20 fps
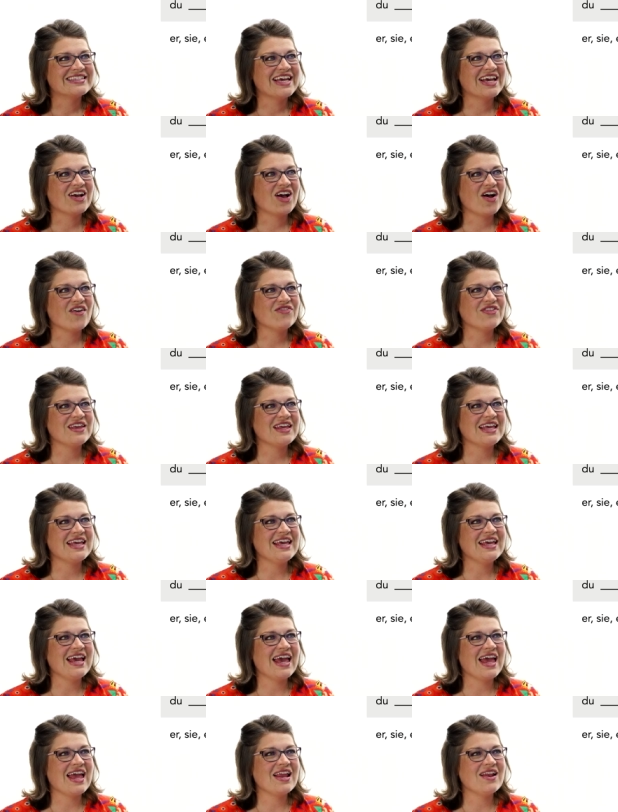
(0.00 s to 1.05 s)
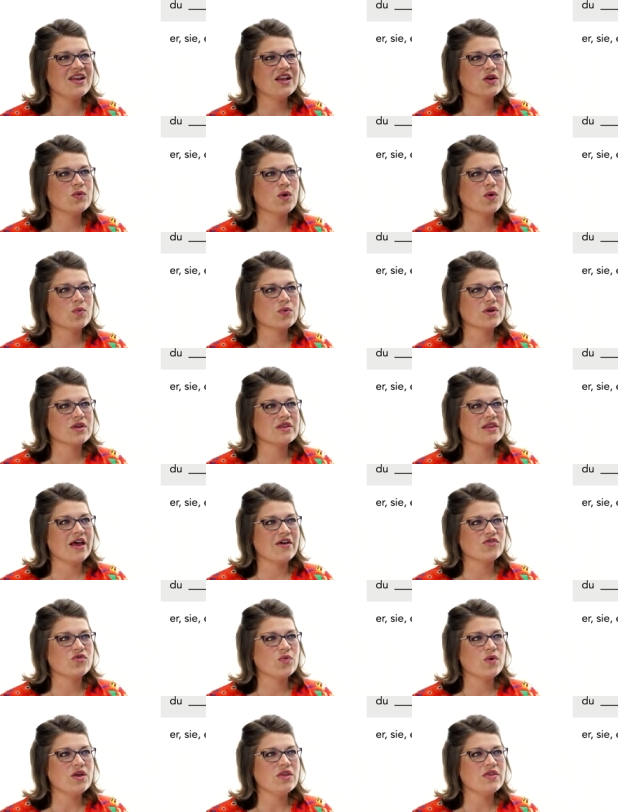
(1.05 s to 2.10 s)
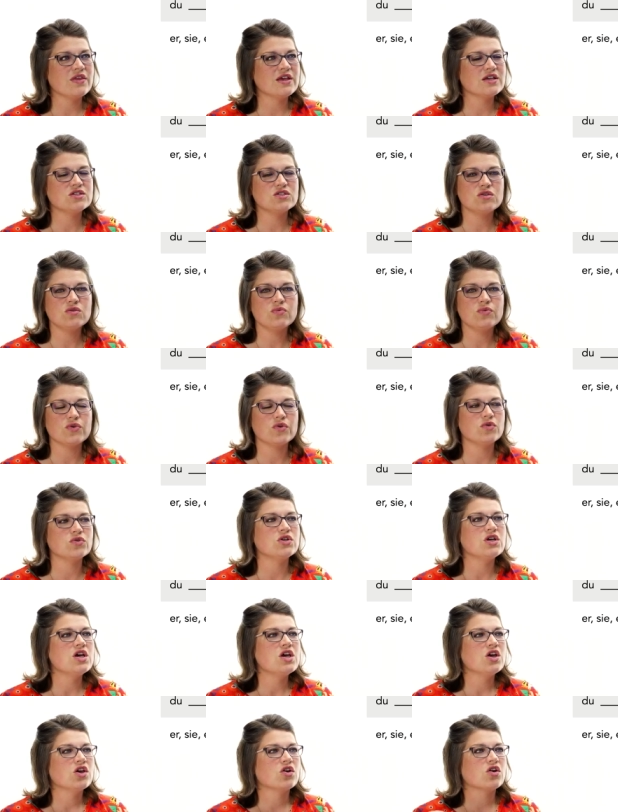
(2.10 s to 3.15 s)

Take off the E N, and what we're left with is the root.